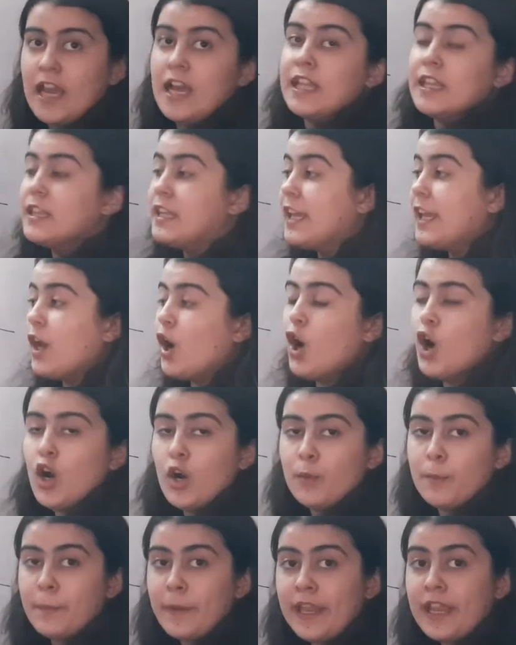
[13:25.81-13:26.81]
The
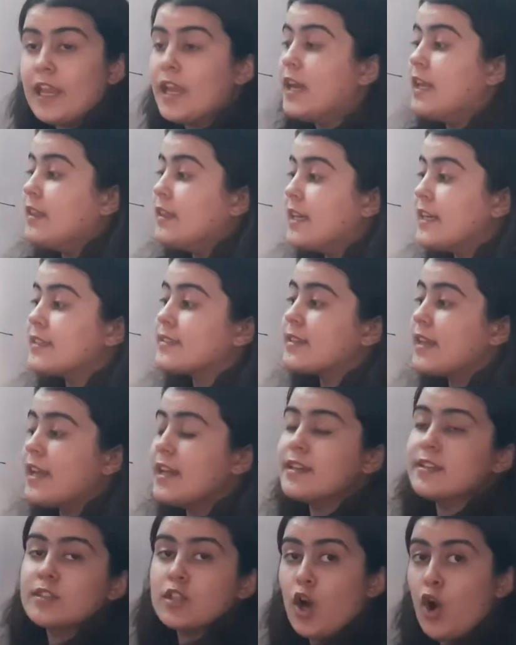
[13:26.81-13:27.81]
OP, this
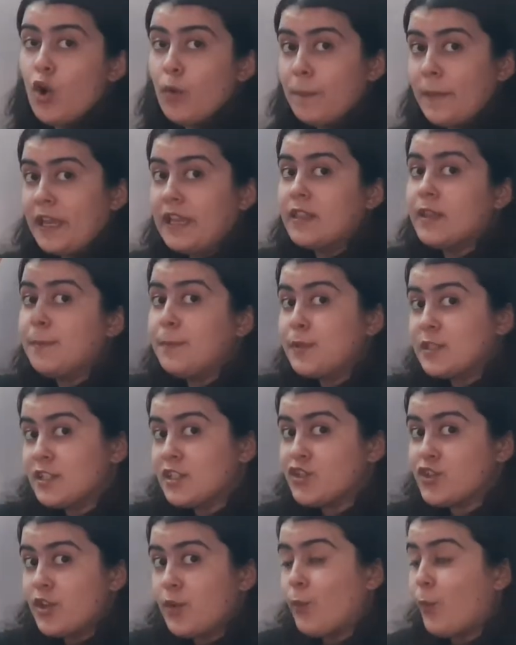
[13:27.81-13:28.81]
is OP, the
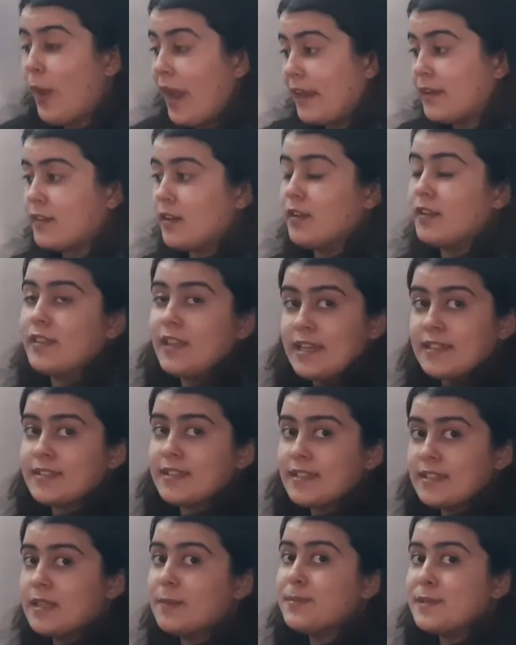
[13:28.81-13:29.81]
position vector. This
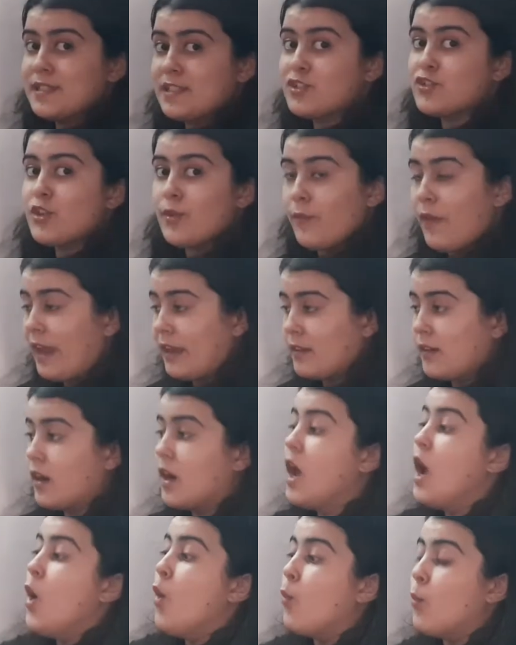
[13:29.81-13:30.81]
is the position vector
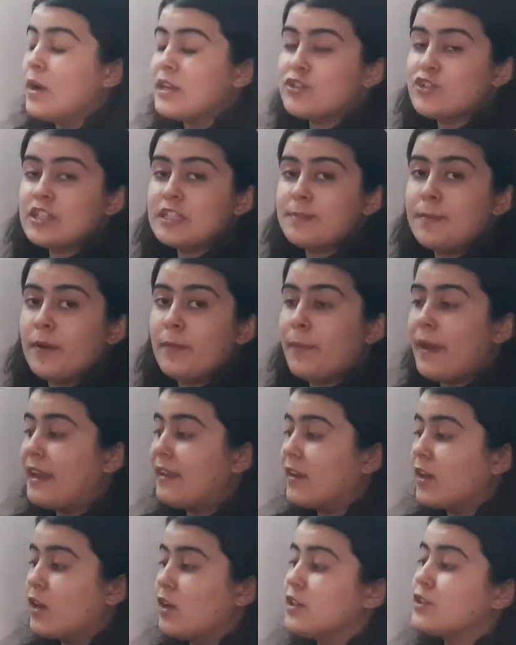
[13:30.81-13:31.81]
which is
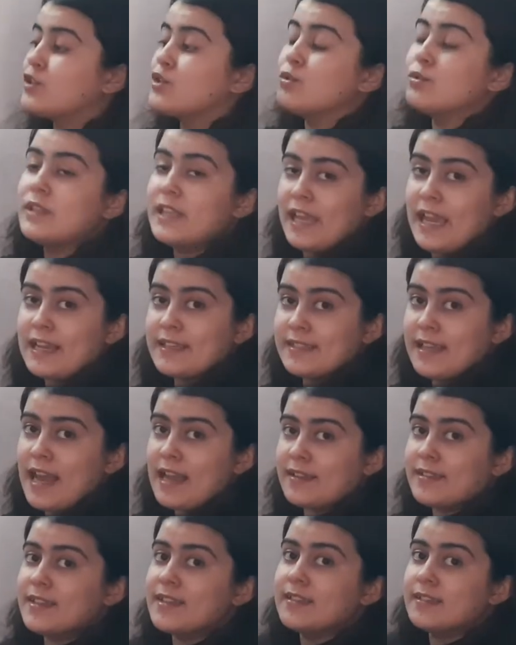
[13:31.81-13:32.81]
perpendicular to the
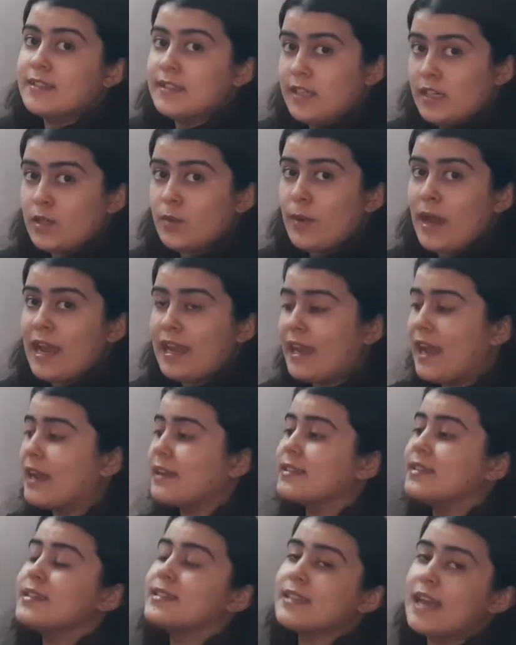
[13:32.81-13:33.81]
x-axis, the
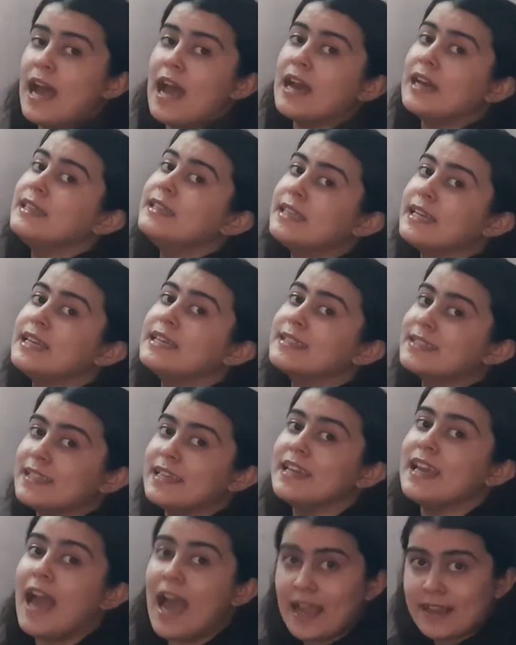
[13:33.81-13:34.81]
y-axis and the
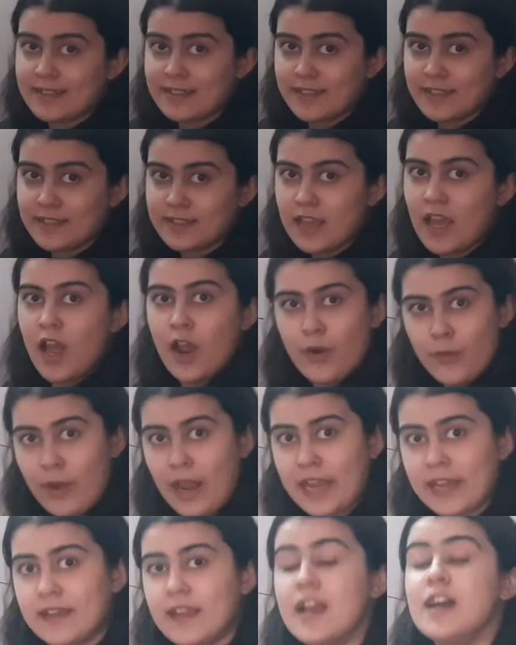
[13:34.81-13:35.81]
z-axis,
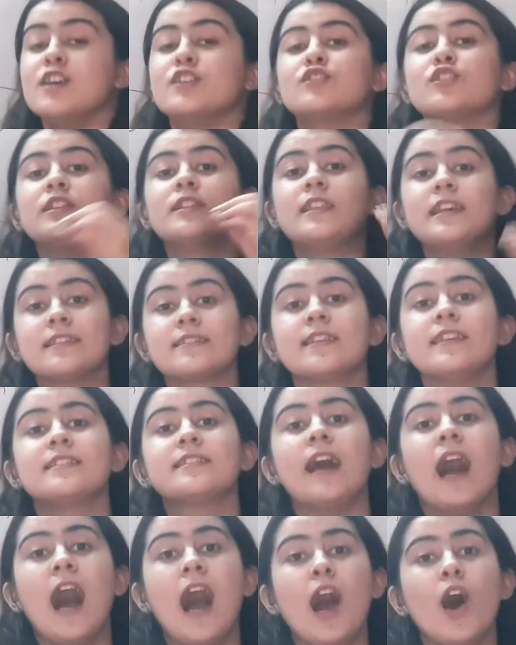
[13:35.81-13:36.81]
right? So this is
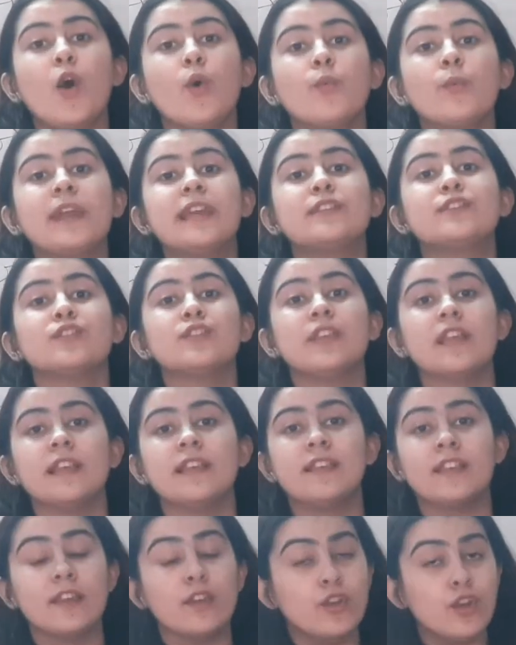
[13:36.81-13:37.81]
how we
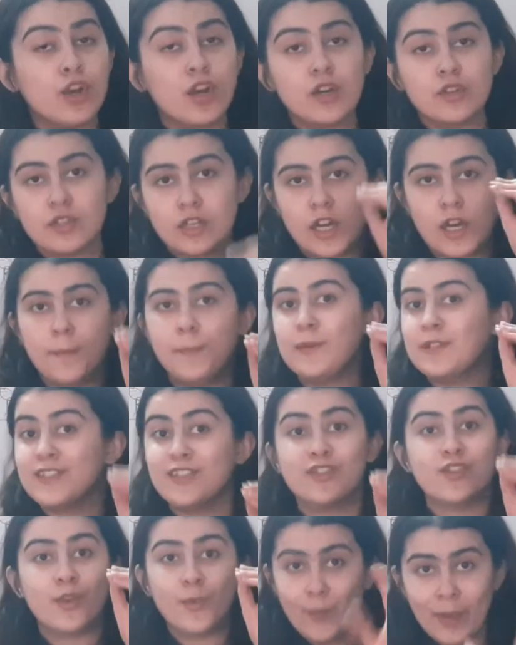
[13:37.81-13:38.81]
denote a
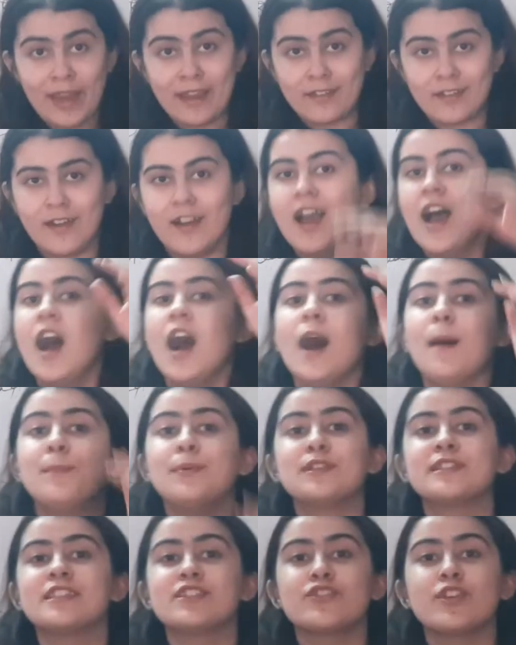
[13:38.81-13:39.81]
position vector. A
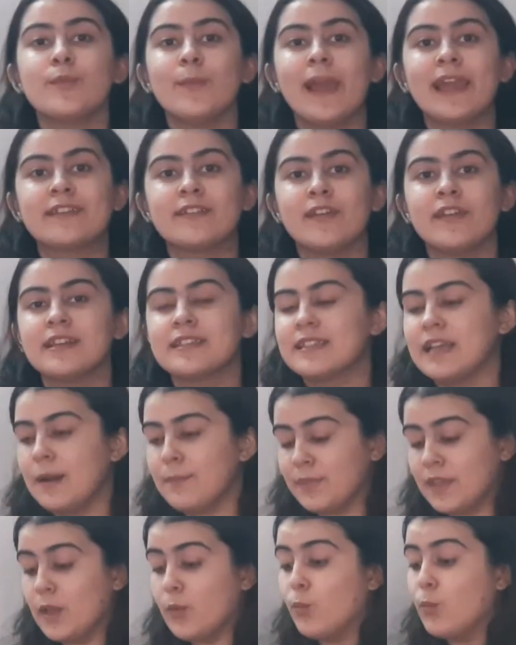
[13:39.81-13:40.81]
position vector is
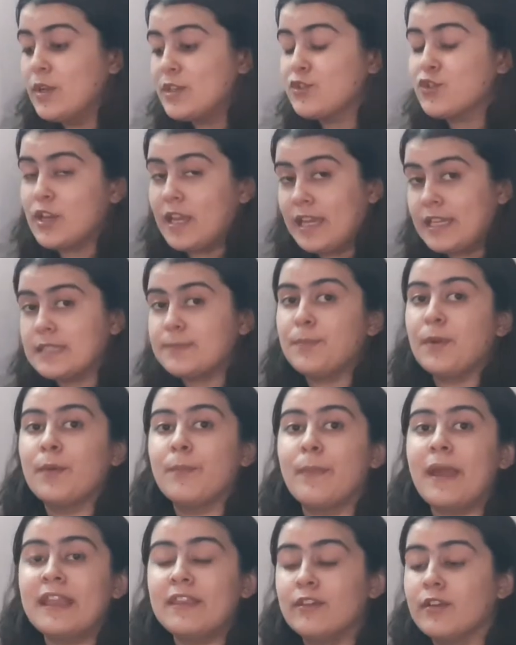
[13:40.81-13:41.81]
something which is
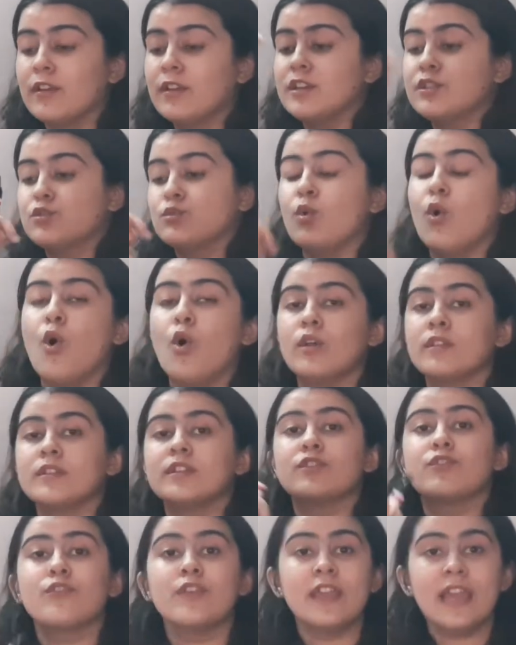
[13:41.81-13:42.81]
perpendicular to all the
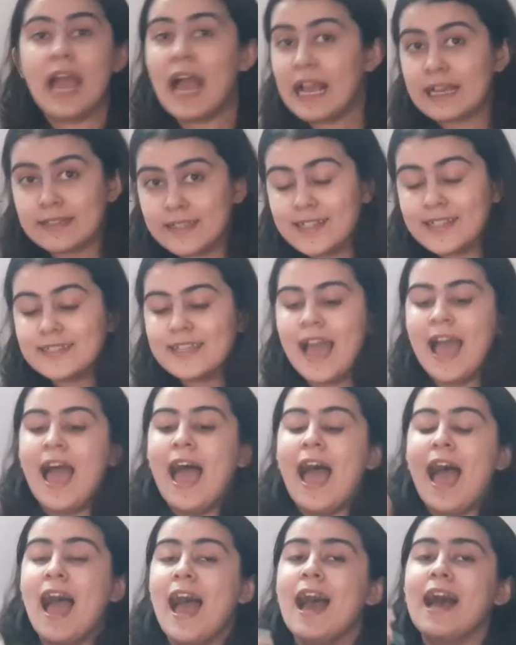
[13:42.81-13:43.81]
3 axes
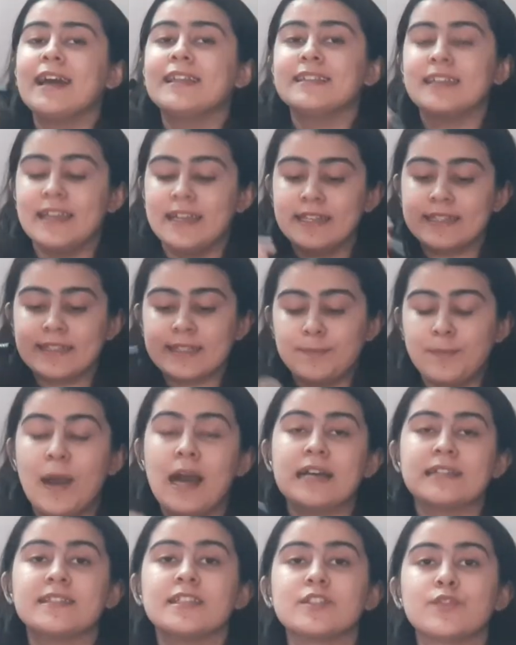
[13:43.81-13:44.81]
and it
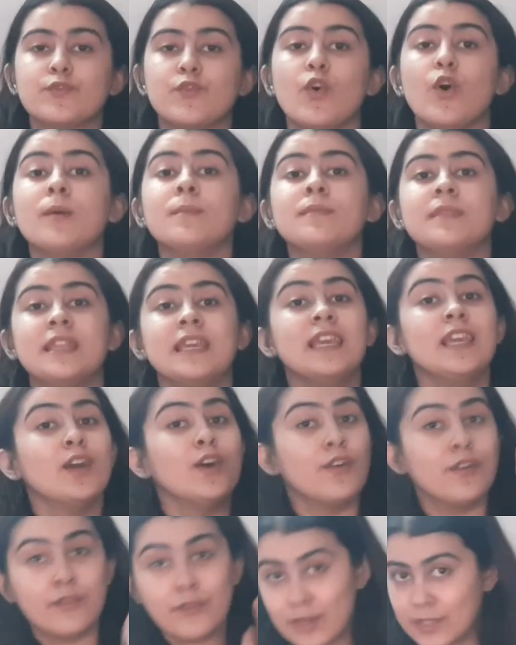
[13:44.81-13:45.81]
passes from the
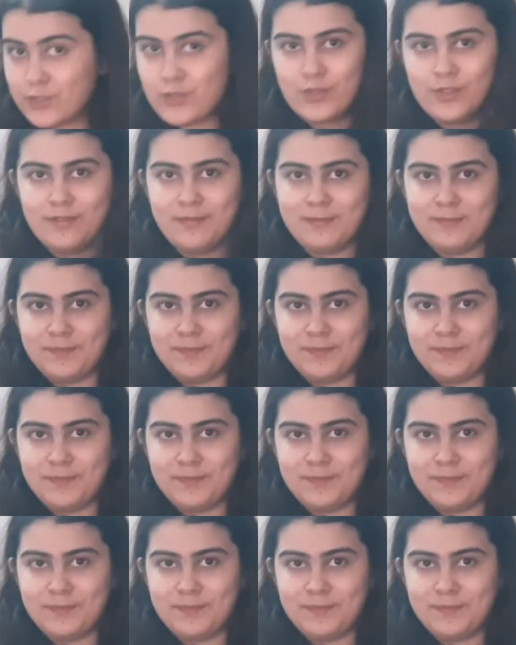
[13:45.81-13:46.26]
origin.